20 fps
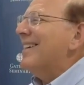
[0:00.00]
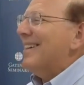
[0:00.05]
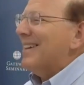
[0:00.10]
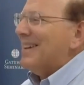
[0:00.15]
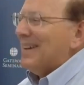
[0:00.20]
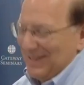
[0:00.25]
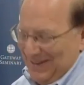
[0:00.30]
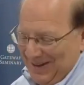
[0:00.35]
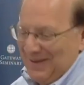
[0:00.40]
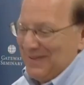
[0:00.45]

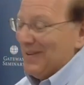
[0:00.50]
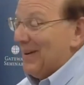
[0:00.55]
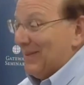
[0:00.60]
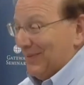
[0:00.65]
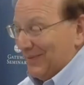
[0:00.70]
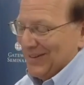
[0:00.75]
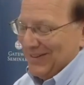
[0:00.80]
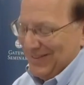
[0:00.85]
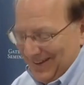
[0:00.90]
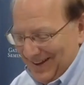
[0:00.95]
yeah.
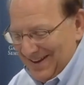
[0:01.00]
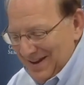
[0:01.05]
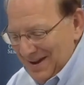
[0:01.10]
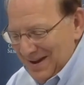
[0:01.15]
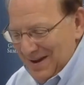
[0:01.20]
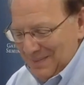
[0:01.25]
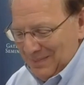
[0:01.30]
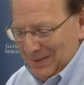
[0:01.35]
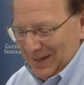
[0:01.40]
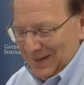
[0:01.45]
I've done that,
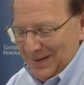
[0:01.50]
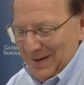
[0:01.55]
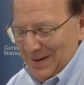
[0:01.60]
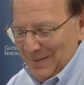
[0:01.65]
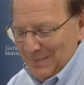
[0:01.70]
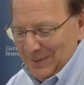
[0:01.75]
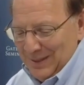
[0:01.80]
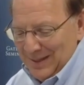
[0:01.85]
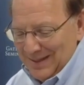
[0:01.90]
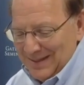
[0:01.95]
yeah. but
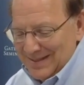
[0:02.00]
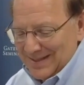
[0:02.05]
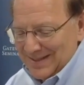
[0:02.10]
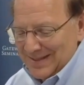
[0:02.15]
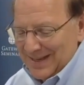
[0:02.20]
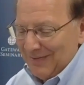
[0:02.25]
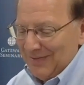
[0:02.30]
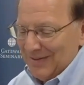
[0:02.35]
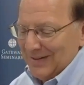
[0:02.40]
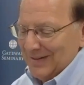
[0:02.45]
but
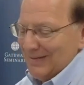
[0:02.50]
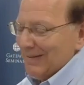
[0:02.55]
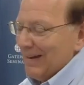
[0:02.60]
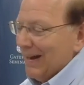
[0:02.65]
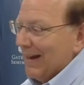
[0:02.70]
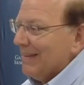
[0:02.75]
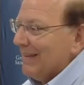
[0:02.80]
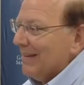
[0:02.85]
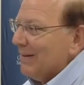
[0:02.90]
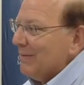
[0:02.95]
seven
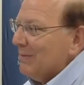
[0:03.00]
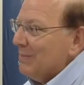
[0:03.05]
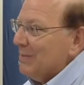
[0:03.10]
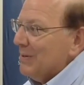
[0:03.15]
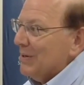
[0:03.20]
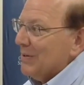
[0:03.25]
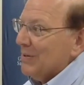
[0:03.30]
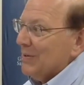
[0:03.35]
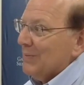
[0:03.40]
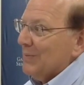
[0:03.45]
I think would
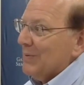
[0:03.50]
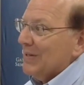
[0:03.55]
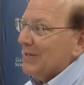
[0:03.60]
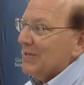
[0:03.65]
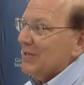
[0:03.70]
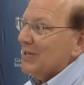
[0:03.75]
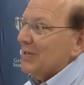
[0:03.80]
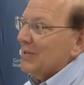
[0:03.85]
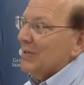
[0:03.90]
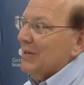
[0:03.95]
be a good
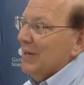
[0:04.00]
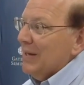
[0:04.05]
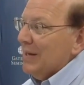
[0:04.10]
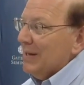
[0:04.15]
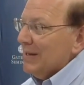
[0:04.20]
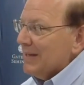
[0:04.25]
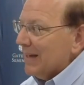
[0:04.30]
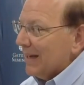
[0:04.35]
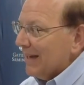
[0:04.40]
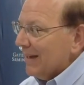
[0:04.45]
one to yeah.
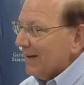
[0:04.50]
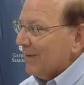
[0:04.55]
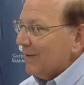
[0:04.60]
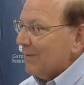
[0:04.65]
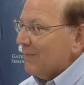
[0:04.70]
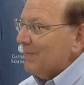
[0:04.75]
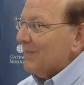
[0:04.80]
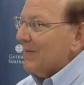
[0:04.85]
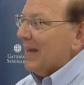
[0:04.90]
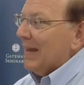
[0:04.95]
to get
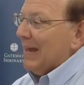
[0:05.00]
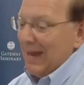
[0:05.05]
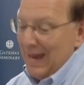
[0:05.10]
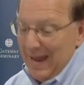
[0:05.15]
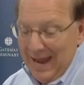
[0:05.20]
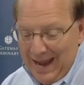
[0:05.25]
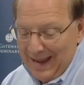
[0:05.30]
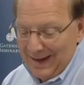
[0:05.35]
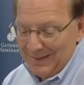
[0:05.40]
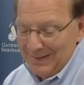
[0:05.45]
them.
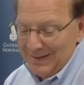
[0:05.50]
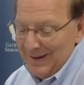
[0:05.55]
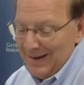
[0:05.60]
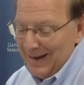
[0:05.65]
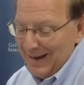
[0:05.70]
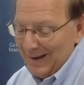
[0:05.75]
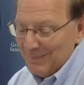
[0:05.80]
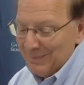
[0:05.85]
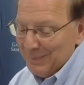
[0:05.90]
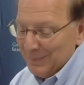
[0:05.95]
And
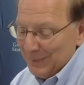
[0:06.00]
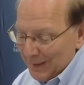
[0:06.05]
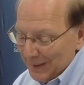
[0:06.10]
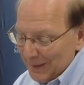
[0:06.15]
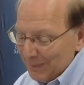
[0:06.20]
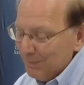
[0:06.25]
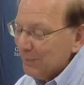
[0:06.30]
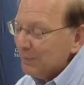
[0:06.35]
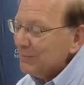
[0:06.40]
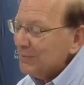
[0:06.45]
and
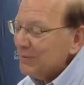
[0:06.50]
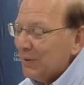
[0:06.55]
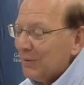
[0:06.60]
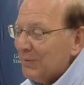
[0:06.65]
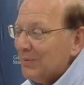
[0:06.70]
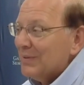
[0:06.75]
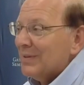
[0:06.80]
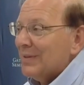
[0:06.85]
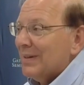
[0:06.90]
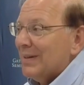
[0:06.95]
people
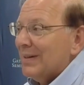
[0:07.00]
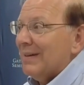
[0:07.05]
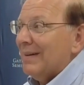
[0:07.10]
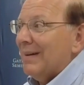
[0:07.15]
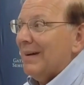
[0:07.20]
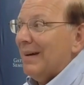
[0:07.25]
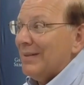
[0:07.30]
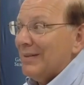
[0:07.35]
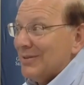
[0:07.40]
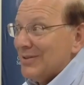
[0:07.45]
don't
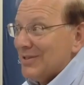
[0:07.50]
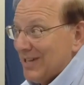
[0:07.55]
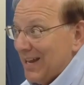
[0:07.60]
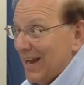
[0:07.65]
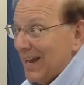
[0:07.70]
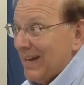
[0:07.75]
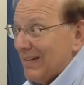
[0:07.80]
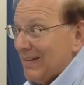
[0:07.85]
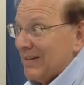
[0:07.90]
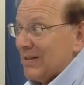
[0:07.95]

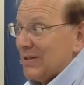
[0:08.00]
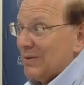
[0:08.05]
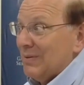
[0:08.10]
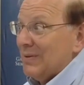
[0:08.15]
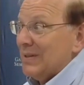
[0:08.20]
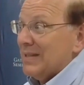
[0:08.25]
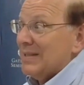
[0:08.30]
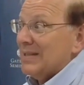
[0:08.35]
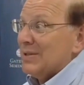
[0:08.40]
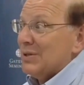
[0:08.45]
understand it,
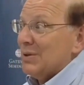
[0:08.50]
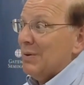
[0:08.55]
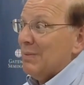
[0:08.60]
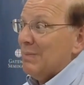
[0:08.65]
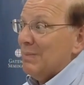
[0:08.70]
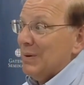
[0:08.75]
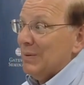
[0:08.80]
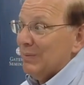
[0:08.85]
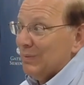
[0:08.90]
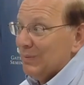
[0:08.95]
so it, so
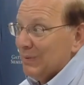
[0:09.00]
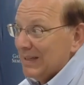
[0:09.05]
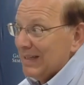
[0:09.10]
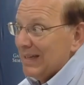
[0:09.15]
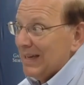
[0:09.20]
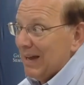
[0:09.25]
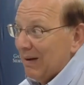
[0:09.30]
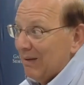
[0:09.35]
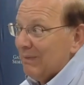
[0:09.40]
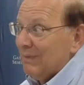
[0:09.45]
it'd be
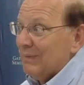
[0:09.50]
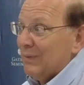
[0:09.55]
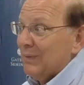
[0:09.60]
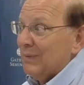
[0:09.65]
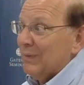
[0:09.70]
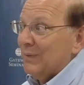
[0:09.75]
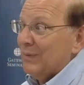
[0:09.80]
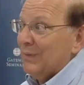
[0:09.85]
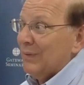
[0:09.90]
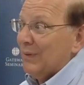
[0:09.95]
really
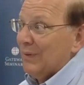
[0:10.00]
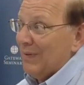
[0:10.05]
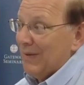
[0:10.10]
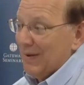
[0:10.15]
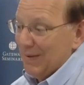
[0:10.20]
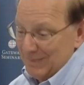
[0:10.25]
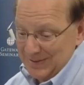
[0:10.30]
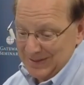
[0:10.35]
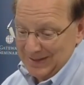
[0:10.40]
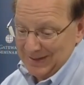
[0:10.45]
helpful for
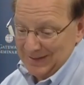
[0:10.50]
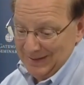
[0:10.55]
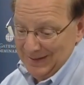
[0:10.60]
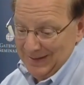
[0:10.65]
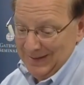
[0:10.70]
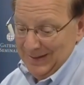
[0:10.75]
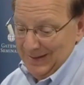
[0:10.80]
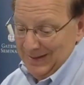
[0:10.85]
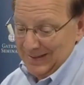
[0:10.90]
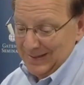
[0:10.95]
them to
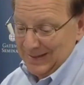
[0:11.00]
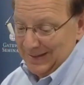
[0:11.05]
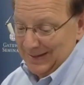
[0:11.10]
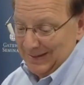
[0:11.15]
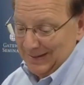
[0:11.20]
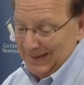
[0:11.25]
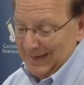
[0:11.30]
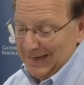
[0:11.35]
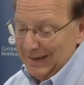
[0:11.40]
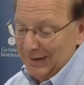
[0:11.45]

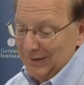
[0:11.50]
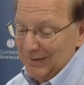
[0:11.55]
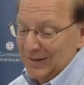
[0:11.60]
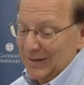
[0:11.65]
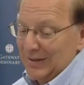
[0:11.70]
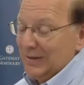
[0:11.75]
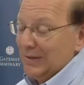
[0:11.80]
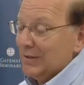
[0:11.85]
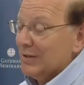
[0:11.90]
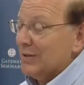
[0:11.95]
to hear a
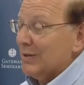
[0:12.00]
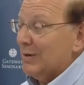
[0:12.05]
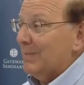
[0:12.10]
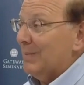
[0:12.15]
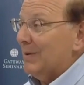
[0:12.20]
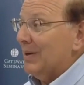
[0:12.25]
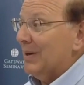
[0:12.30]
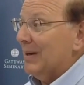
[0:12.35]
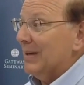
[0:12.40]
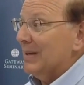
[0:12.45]
good
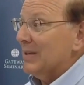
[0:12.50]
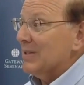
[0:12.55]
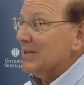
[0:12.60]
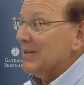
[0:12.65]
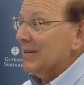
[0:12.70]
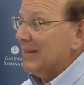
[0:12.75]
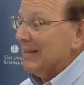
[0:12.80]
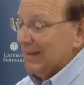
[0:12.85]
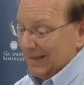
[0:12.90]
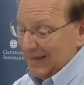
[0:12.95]
sermon on it,
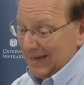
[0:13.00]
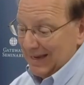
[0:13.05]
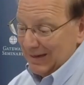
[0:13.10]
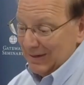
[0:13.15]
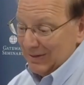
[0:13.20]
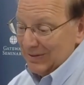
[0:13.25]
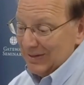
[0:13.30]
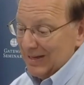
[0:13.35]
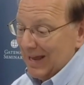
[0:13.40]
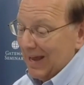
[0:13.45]
so that they
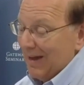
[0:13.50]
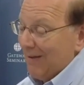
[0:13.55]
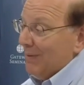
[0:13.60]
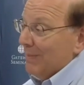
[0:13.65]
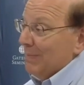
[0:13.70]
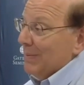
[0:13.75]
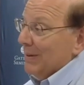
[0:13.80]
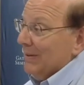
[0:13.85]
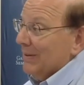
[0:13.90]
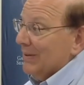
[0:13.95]
could have
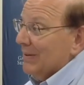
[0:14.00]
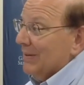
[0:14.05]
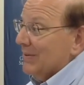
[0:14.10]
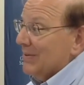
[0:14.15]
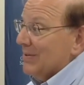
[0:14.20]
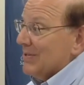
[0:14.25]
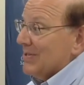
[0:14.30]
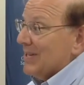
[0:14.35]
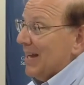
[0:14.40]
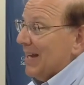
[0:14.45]
a better
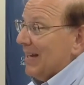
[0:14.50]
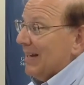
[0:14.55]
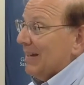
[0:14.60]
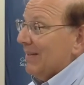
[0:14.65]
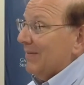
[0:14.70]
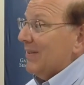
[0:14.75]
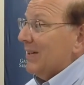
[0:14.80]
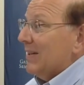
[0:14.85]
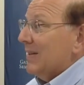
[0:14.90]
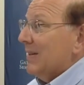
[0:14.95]
understanding
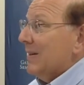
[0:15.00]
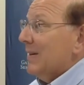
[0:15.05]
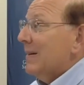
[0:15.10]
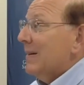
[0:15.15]
of it. Well,